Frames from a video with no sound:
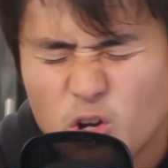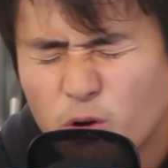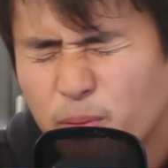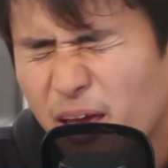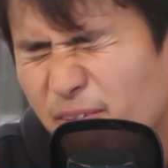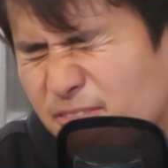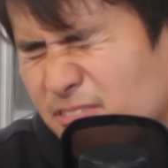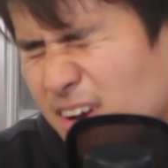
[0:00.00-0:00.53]

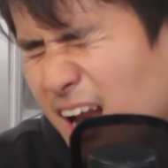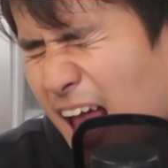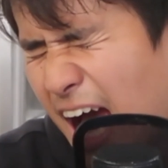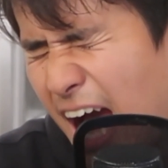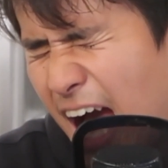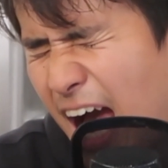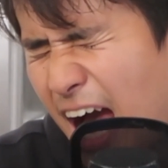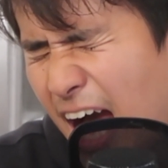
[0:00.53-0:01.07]
tobe,
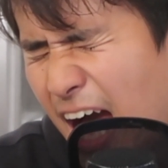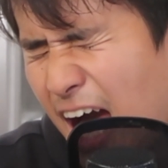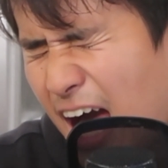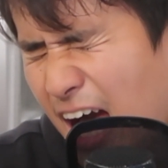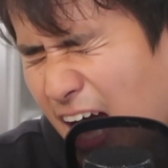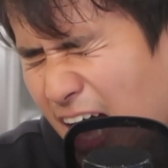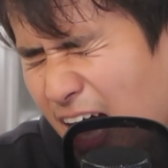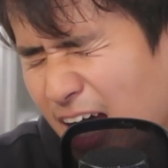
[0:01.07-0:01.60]

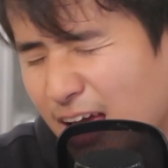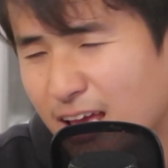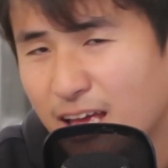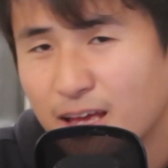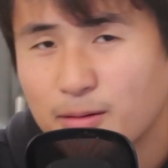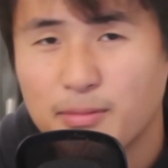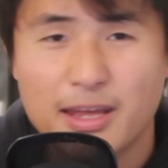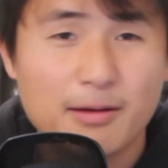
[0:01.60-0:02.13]
fly,
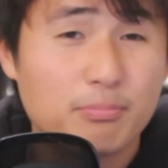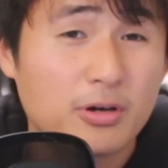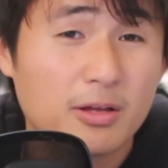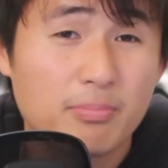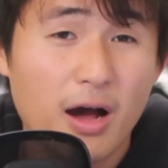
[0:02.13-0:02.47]
made it pretty